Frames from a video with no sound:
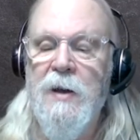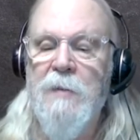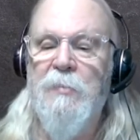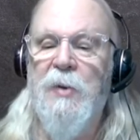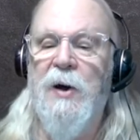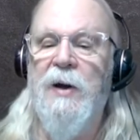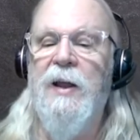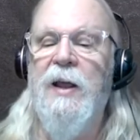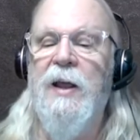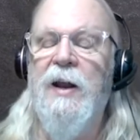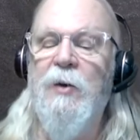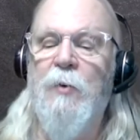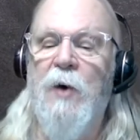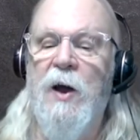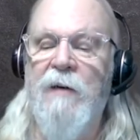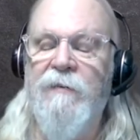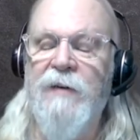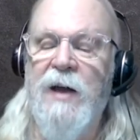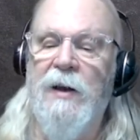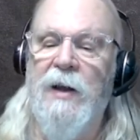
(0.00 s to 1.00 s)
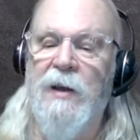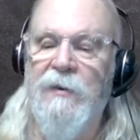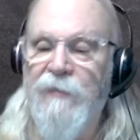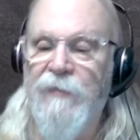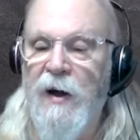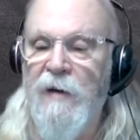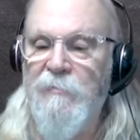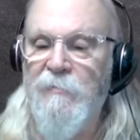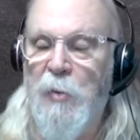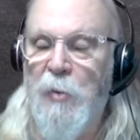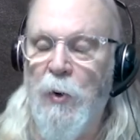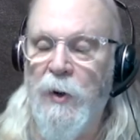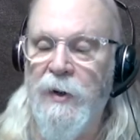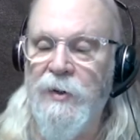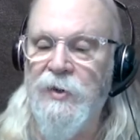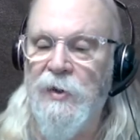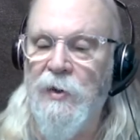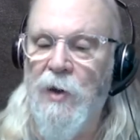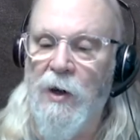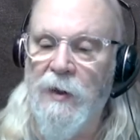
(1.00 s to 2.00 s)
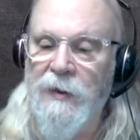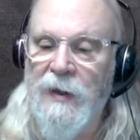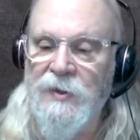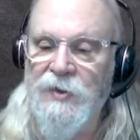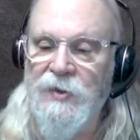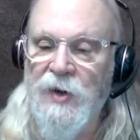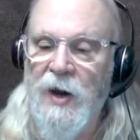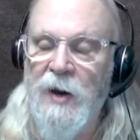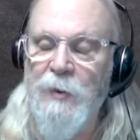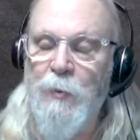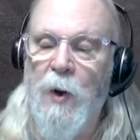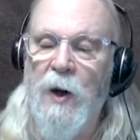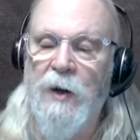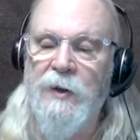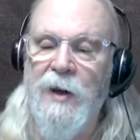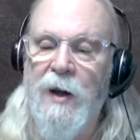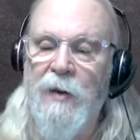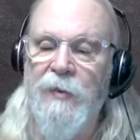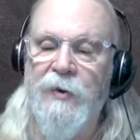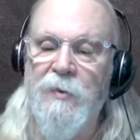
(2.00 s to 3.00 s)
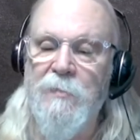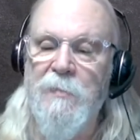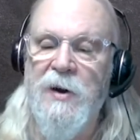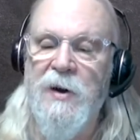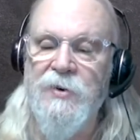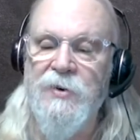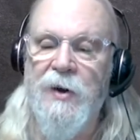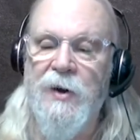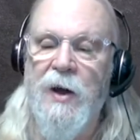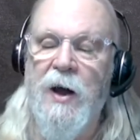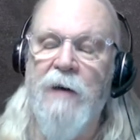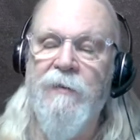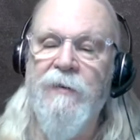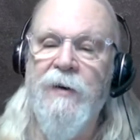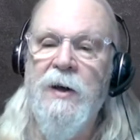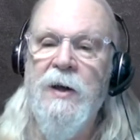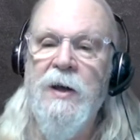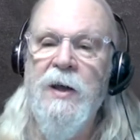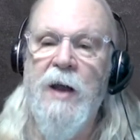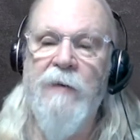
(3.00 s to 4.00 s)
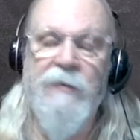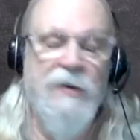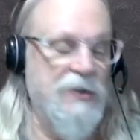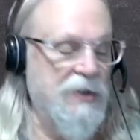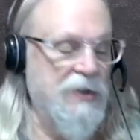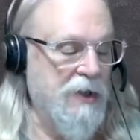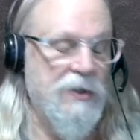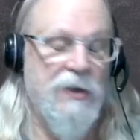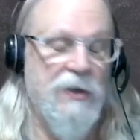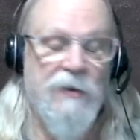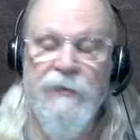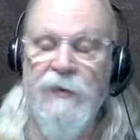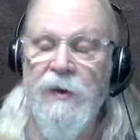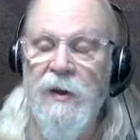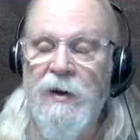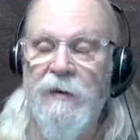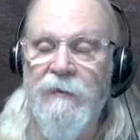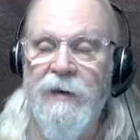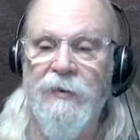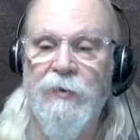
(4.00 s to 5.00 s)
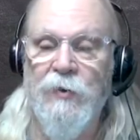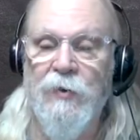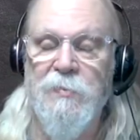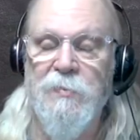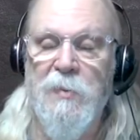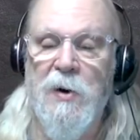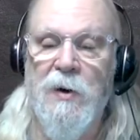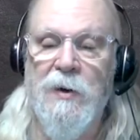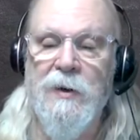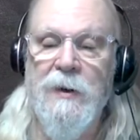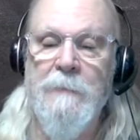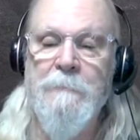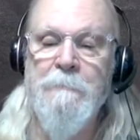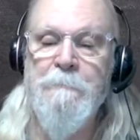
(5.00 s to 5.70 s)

But anyway, I've got like 5 points along that sidewalk now that are measured off every 60 feet. I've got those marked.